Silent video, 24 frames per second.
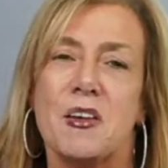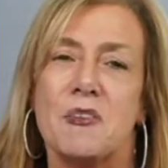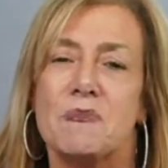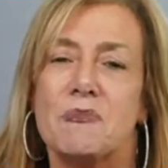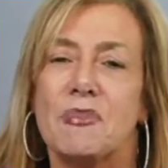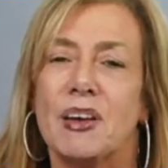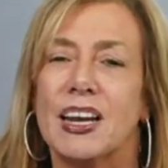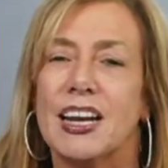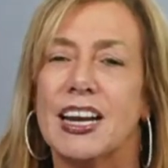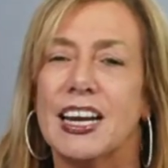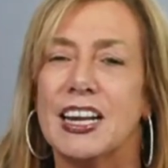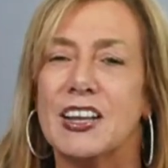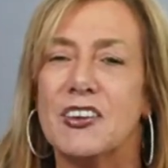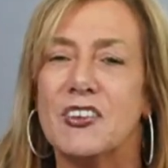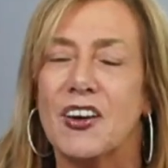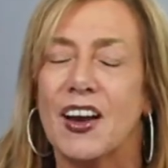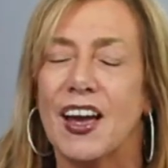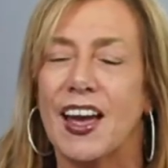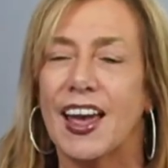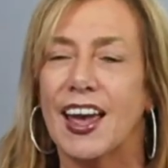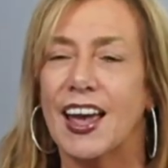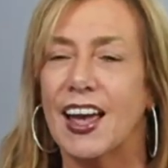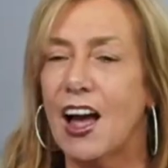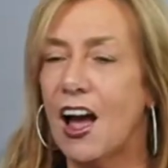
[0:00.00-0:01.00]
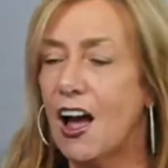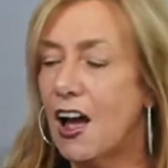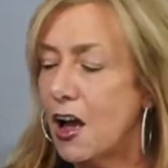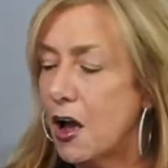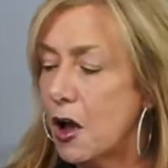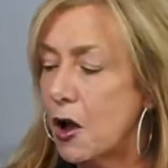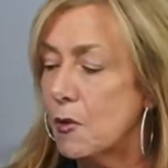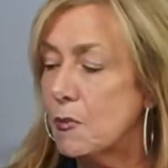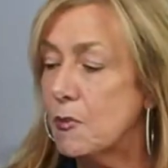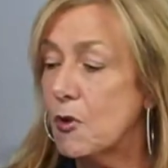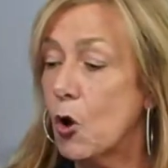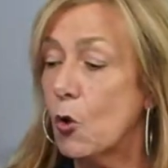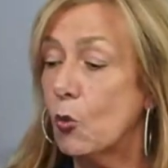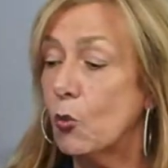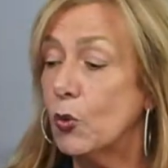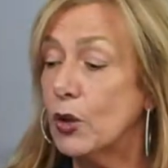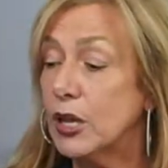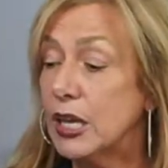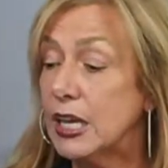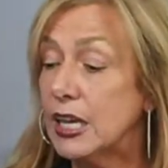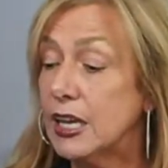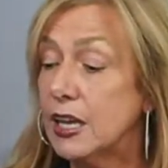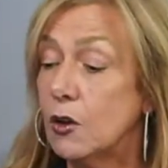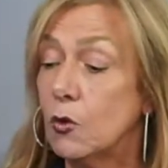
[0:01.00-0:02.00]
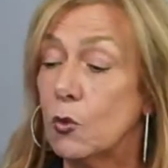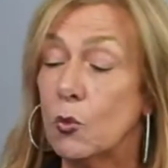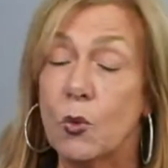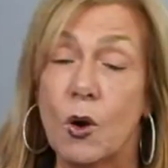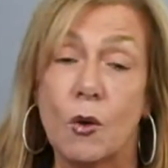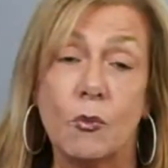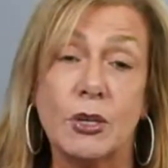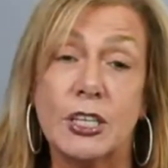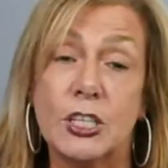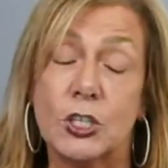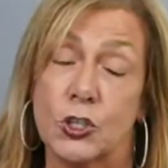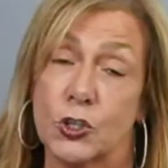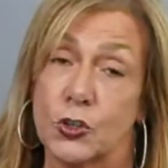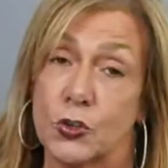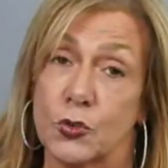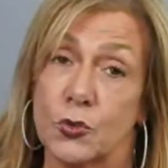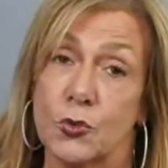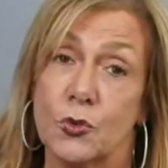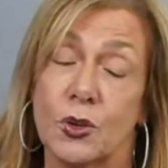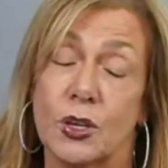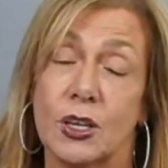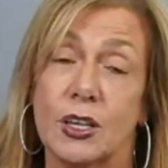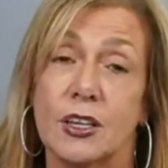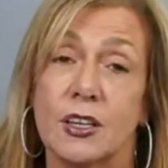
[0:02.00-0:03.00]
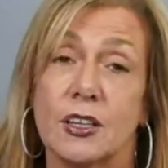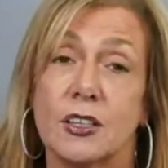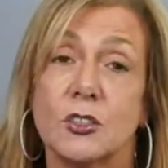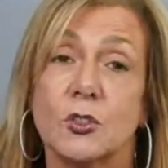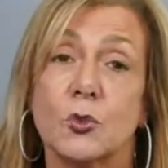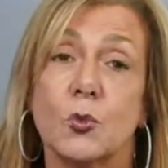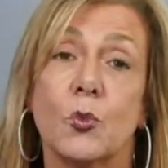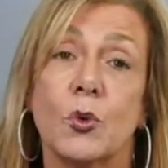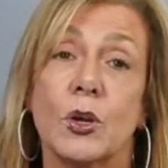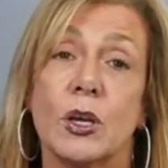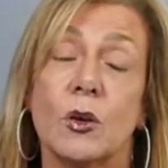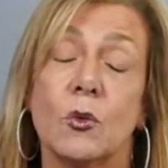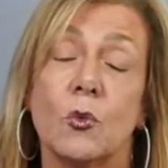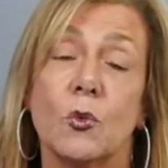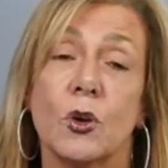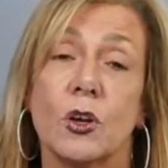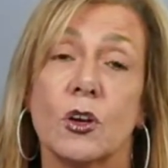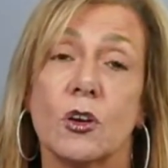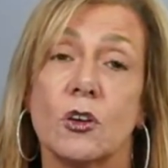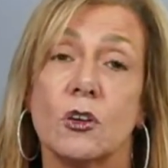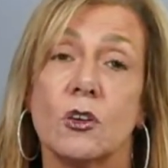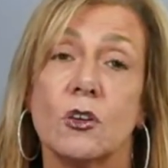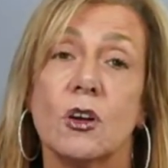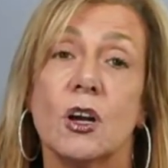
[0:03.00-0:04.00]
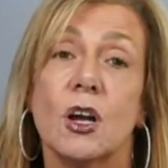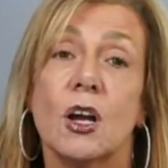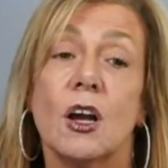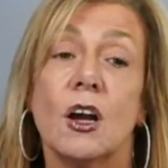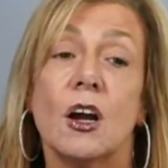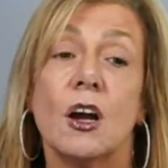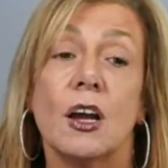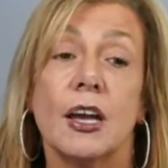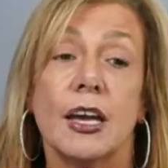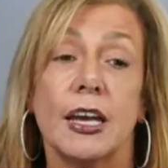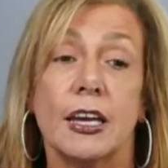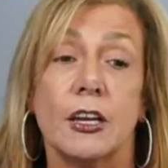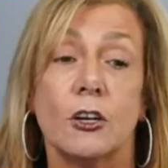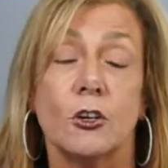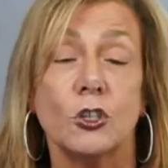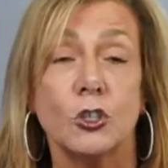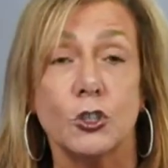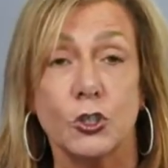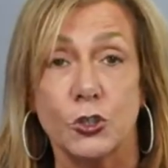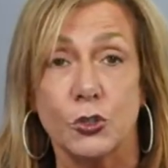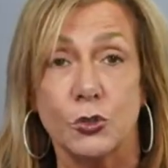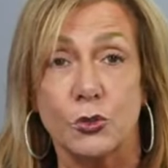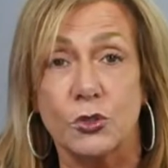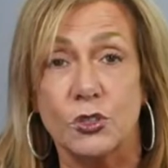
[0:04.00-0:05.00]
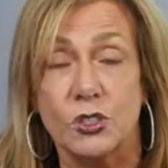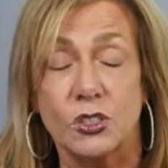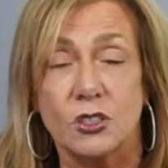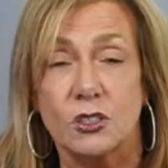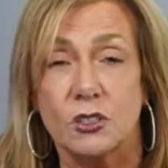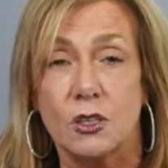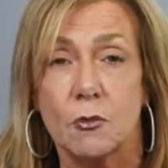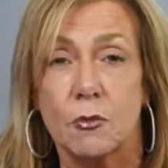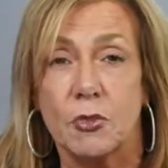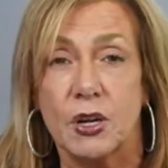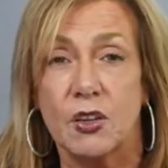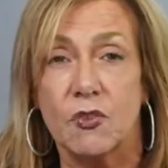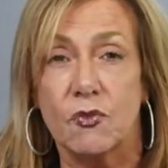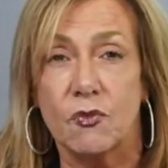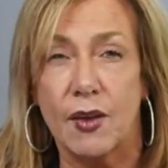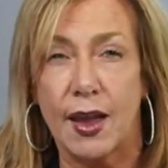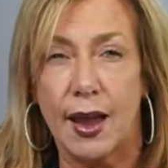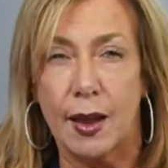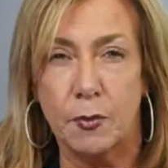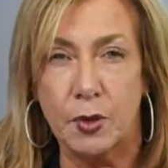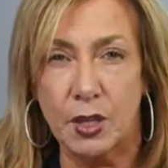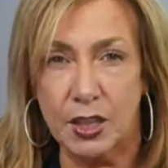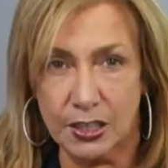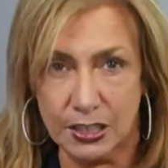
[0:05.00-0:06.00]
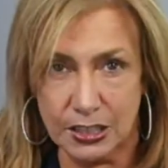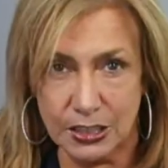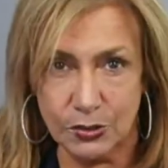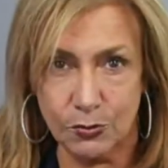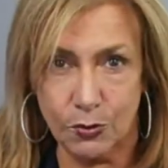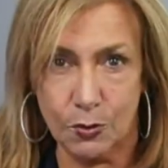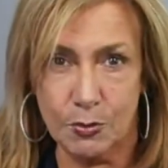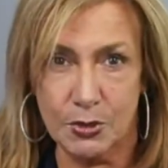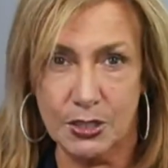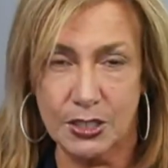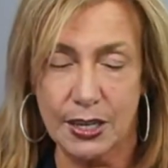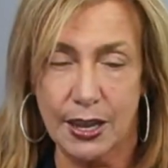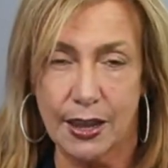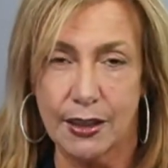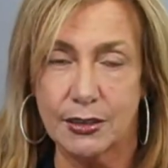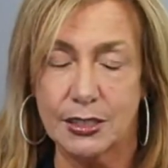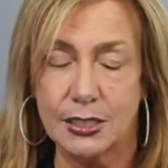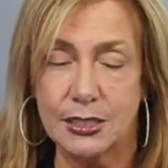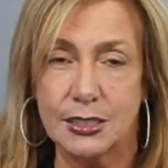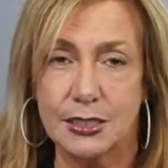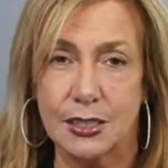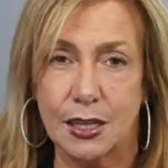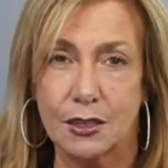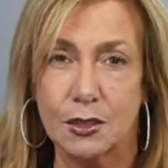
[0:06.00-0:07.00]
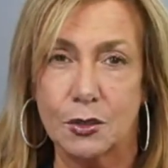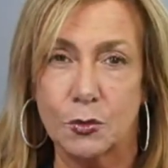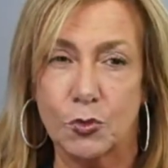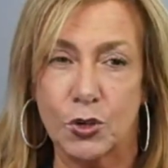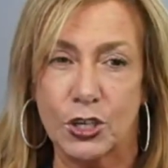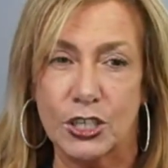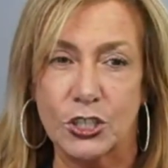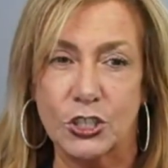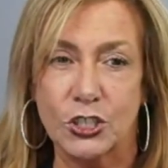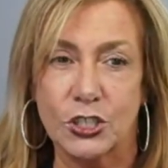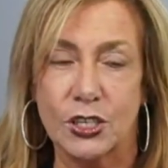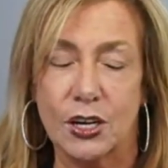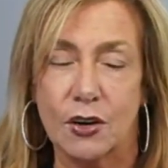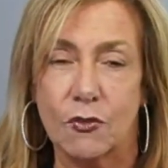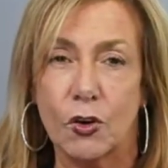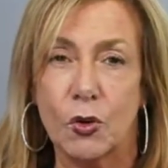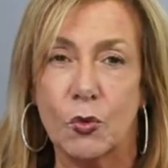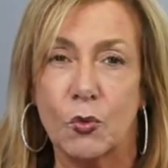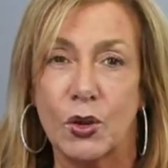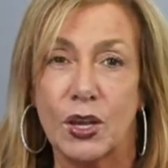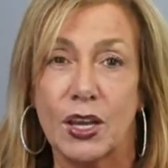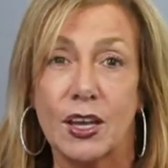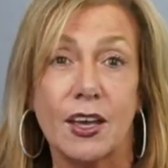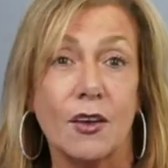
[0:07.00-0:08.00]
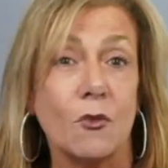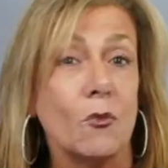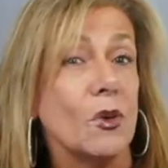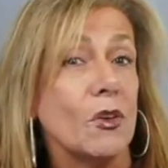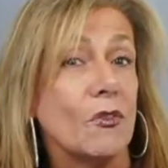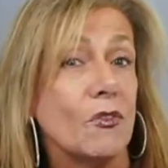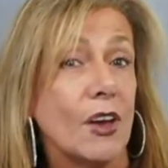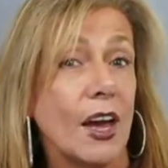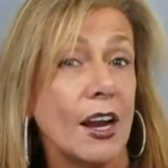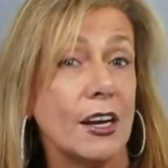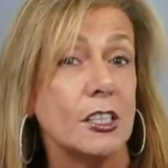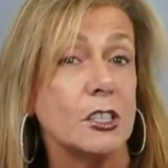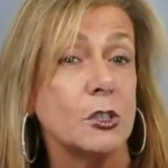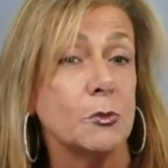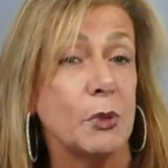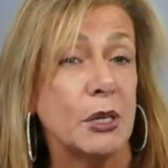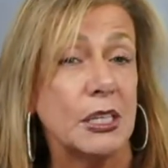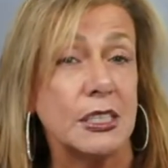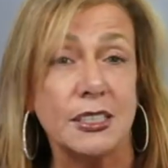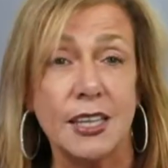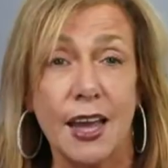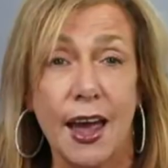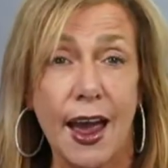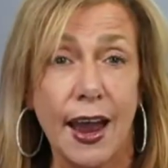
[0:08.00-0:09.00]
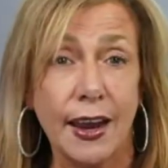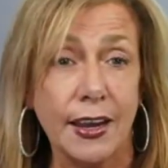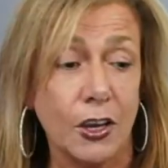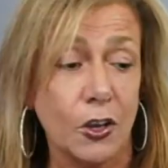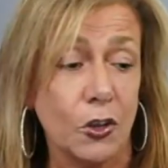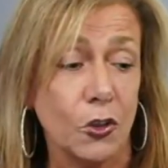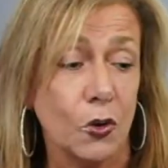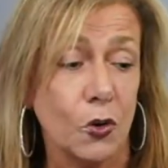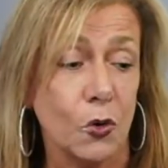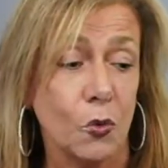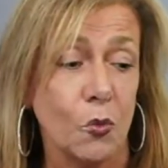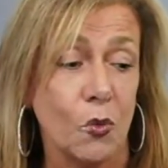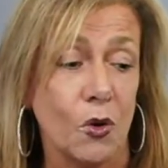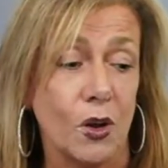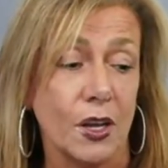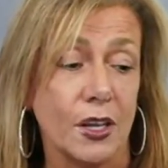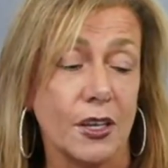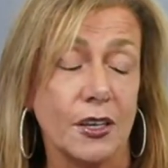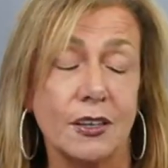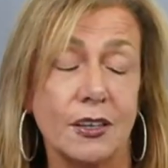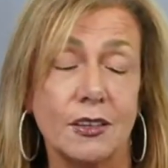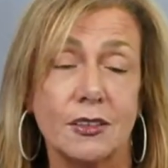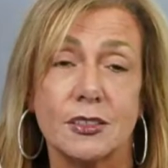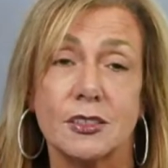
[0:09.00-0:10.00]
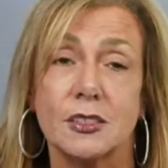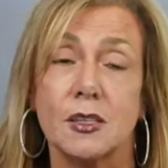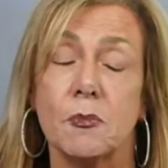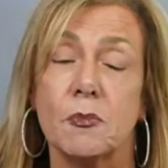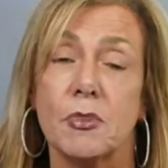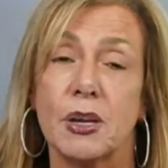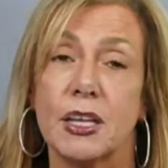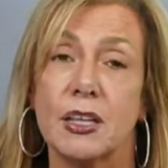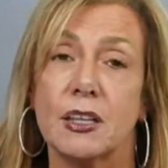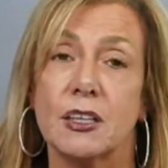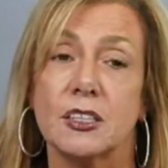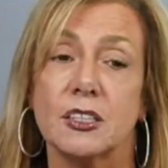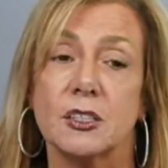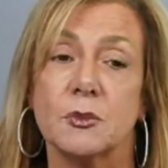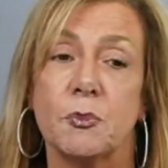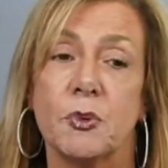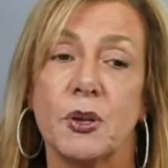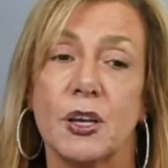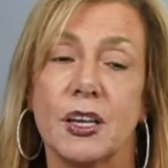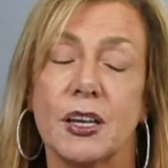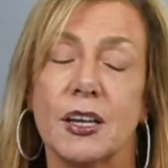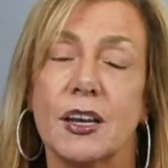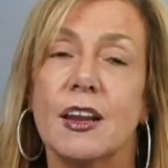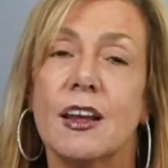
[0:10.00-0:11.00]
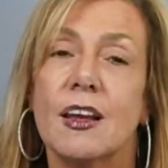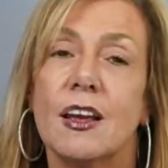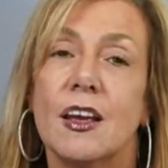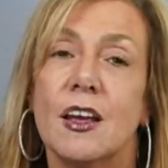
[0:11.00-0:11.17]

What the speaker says: But anyway, what we do is we will introduce somebody fabulous from the town of Celebration every week, and we've got a spectacular one, somebody that's been